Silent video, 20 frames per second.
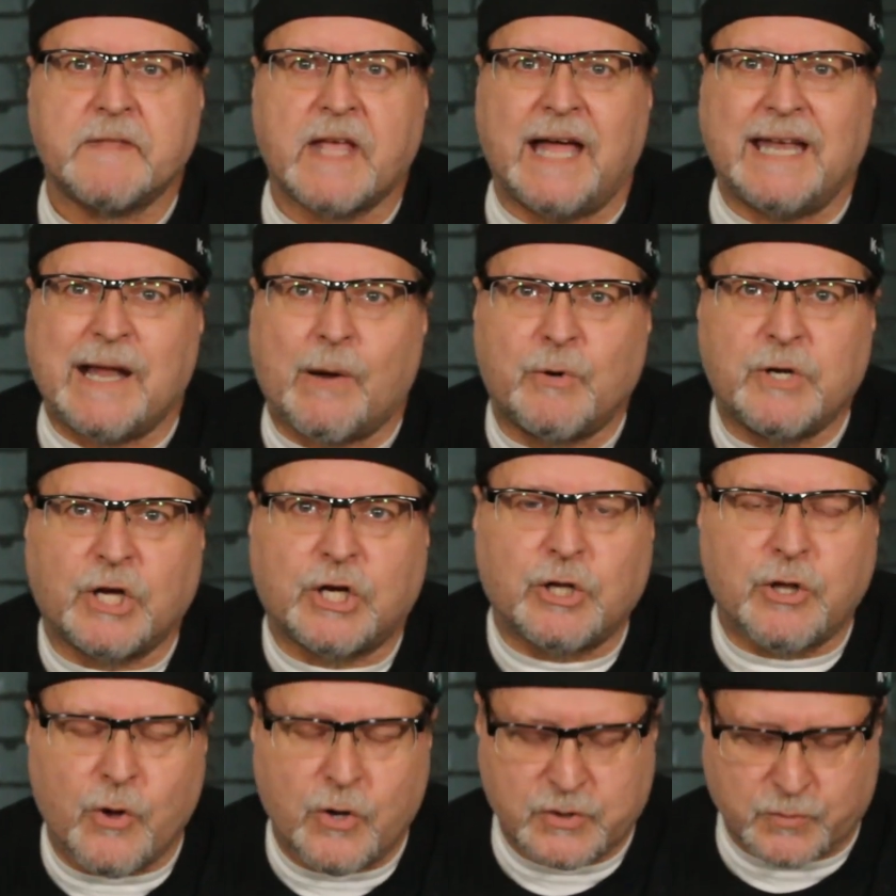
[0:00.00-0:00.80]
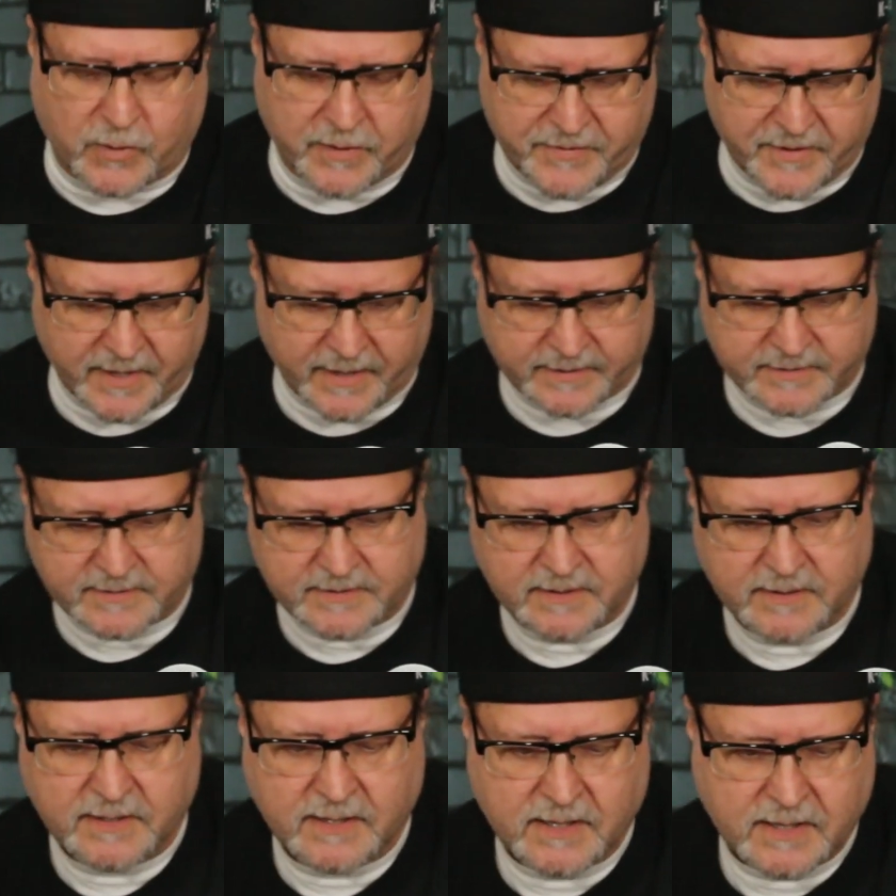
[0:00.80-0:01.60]
And I want to close with
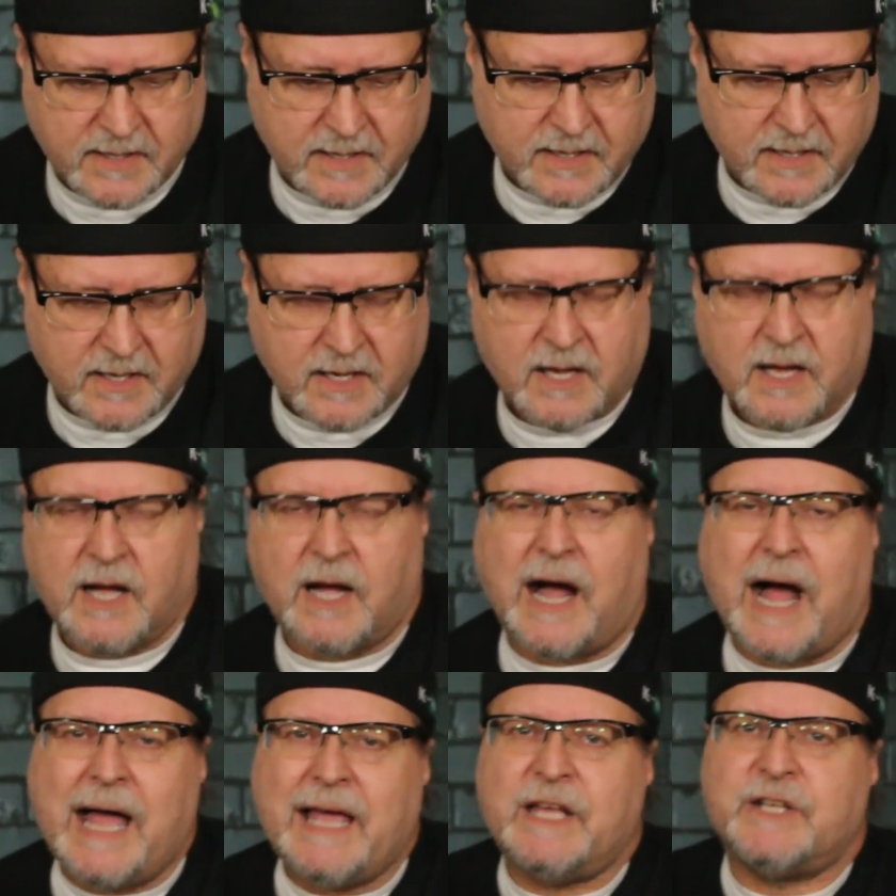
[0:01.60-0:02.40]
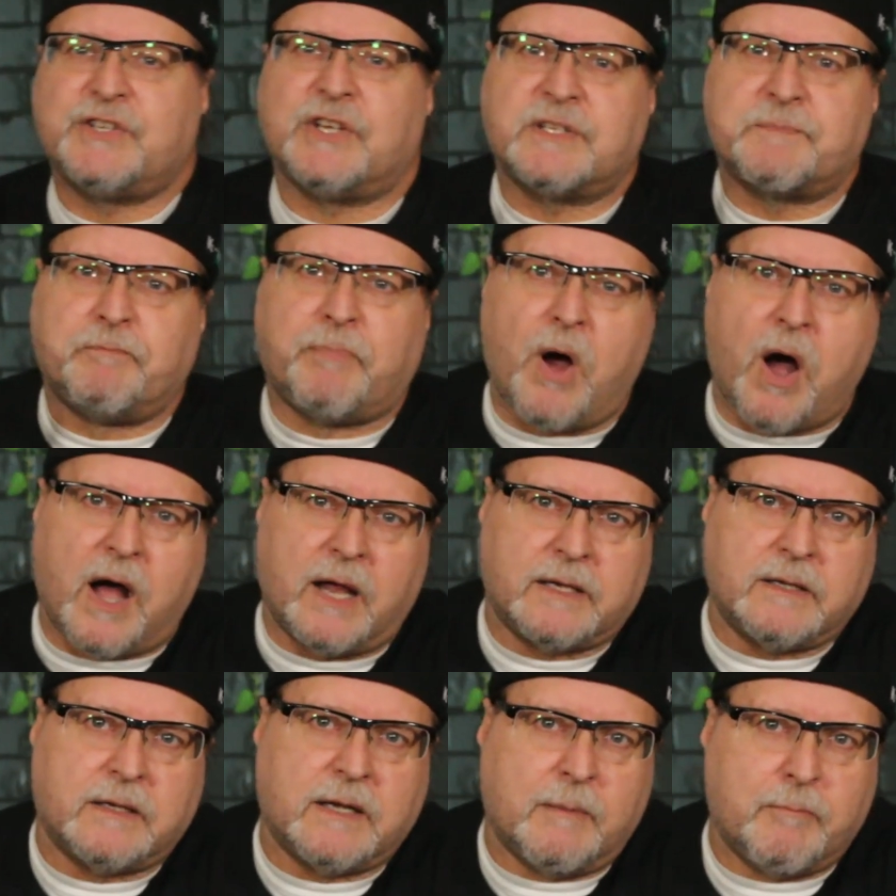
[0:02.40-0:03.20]
this. I had just
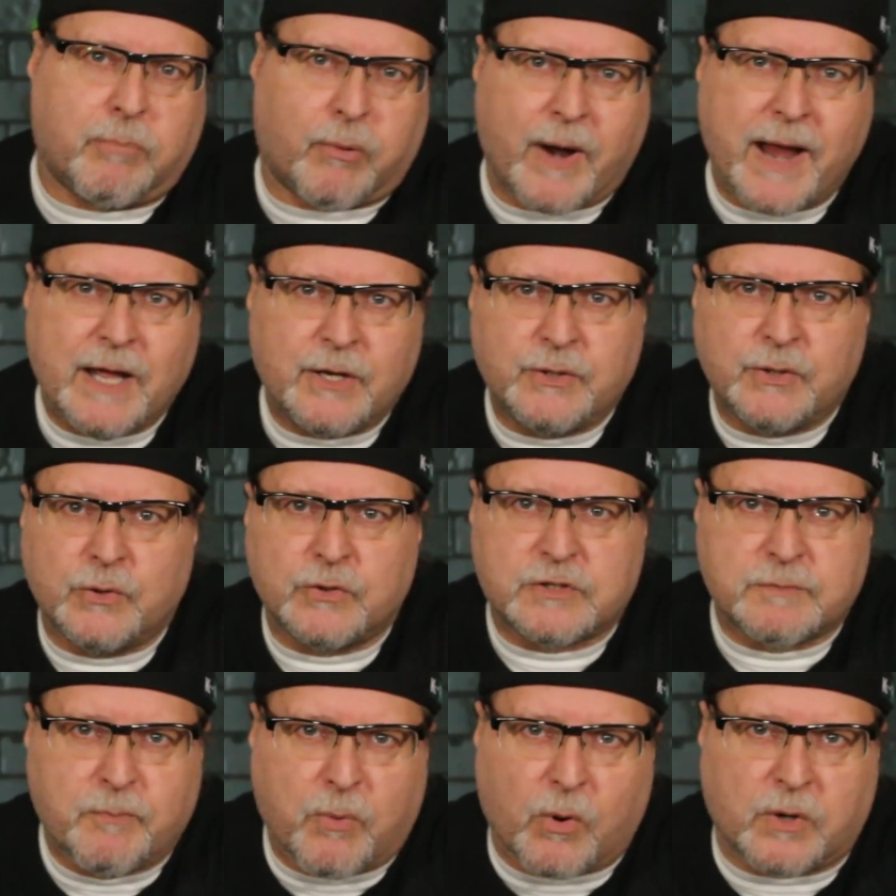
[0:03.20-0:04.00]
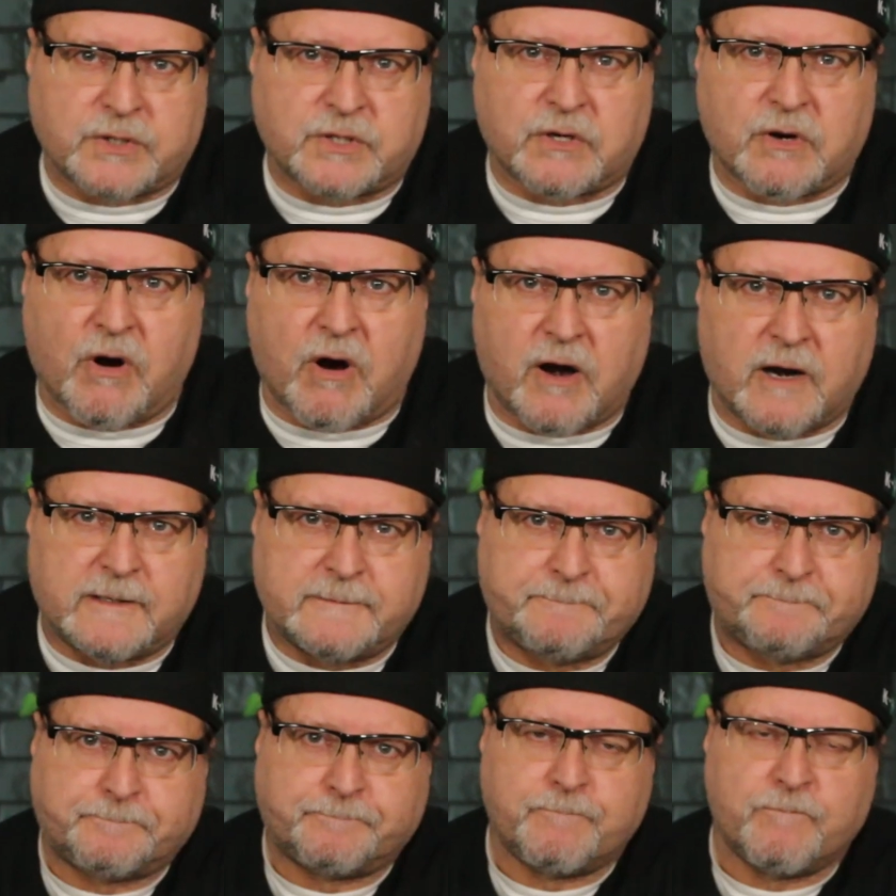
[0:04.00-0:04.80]
bought a brand new sports car
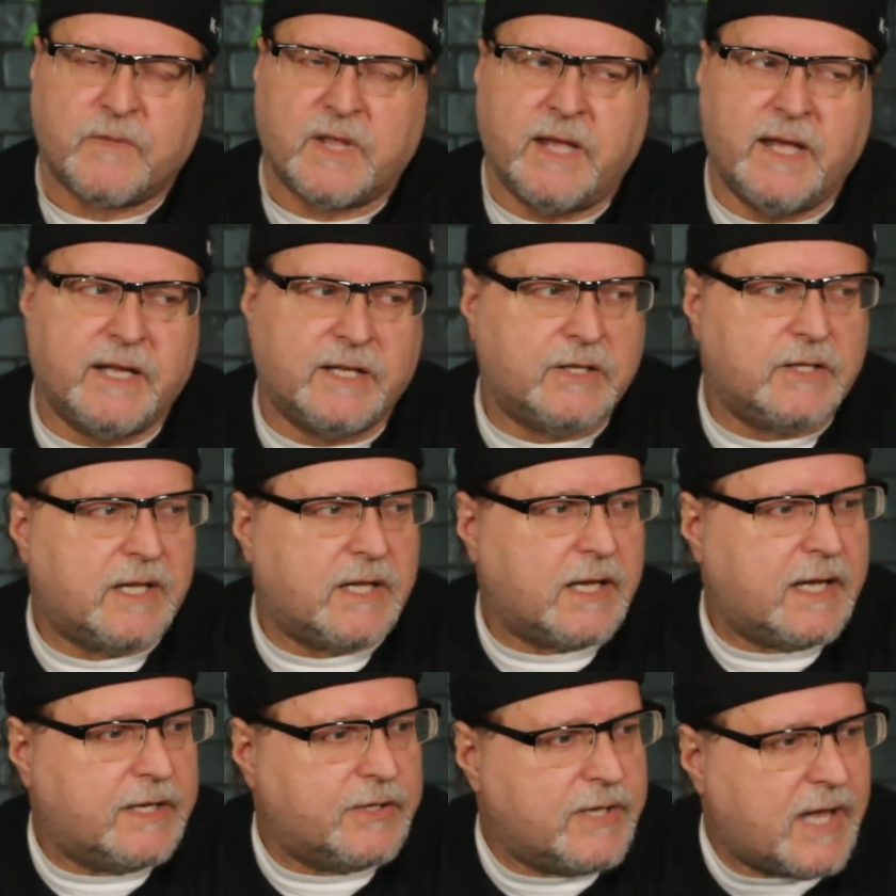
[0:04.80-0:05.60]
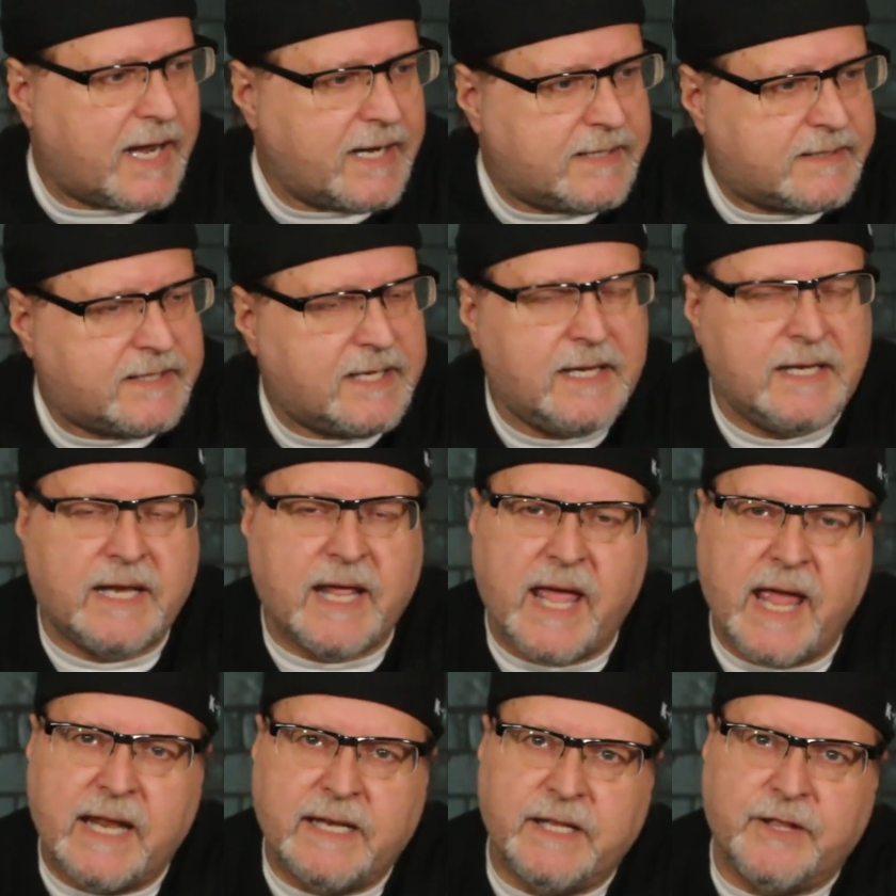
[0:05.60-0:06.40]
in
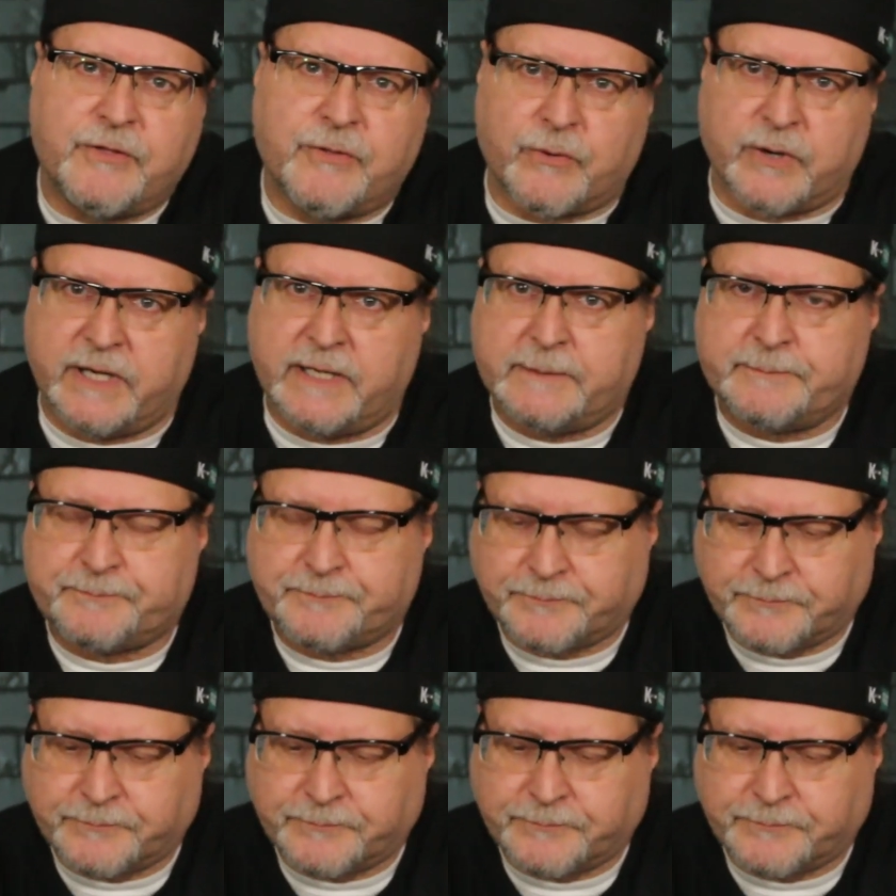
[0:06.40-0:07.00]
1983.